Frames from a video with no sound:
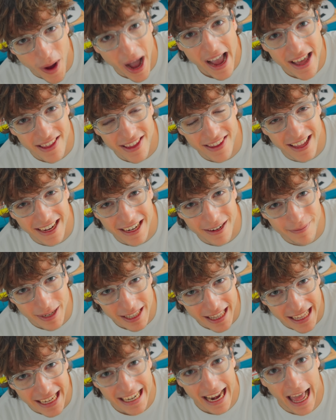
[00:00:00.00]
way that that can
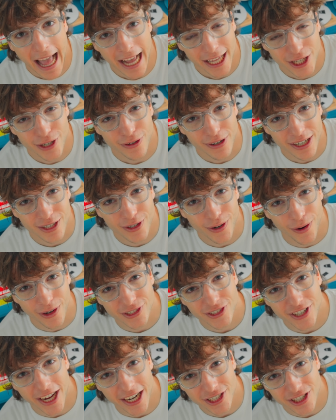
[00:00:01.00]
be like an accurate
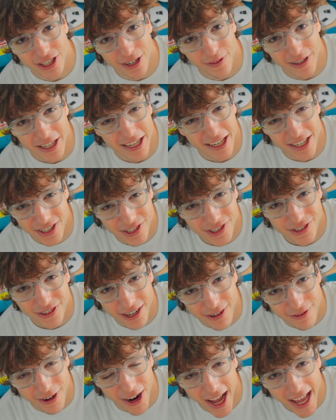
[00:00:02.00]
cross-section of the
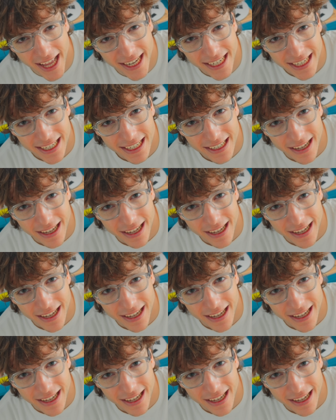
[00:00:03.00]
industry, right?